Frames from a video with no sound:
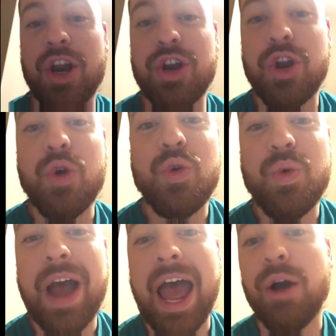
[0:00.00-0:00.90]

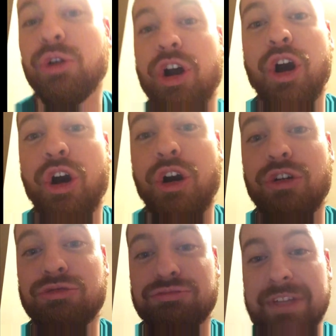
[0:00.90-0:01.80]
No alcohol.
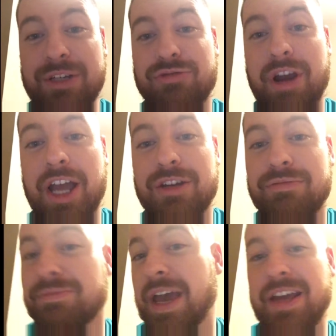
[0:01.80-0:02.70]
That's right.
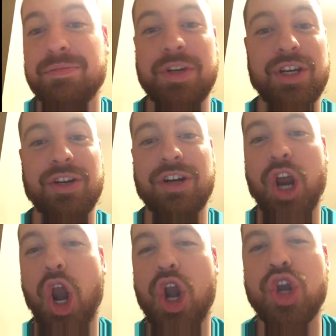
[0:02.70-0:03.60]
Bad
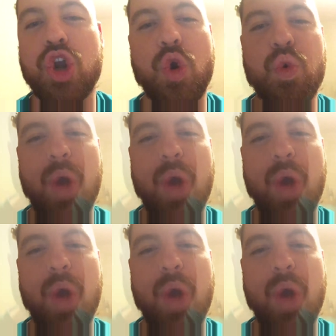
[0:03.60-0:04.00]
beer, no